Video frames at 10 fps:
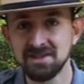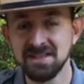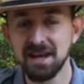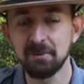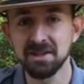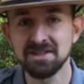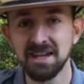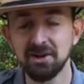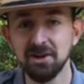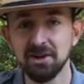Today we're going to
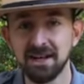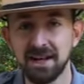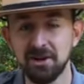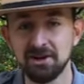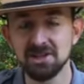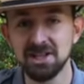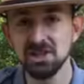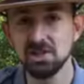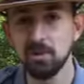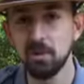take a look at an
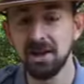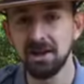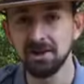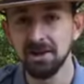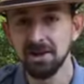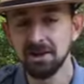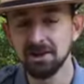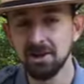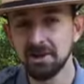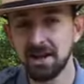artesian well
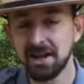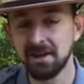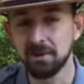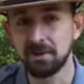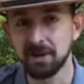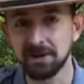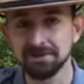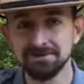located in our park.